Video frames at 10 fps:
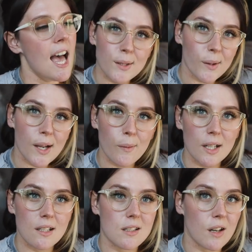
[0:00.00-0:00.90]
So I
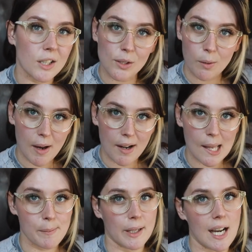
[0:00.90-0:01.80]
wanted to talk to you about
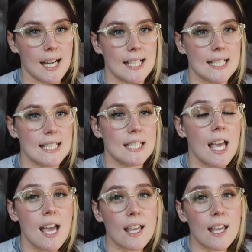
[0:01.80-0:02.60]
it because